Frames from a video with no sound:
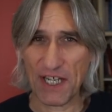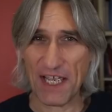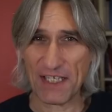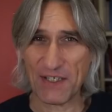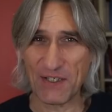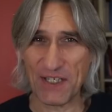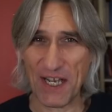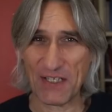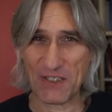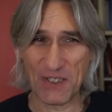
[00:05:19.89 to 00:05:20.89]
it can
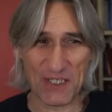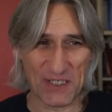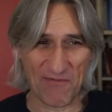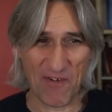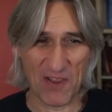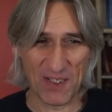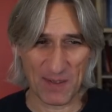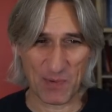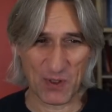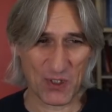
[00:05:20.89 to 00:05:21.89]
actually defend this
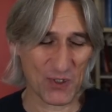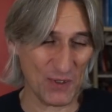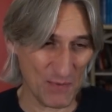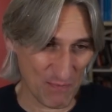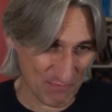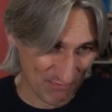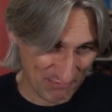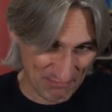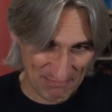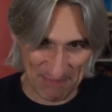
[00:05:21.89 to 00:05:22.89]
position.
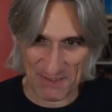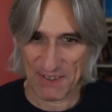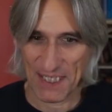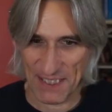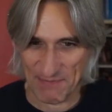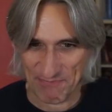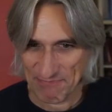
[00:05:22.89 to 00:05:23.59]
Okay.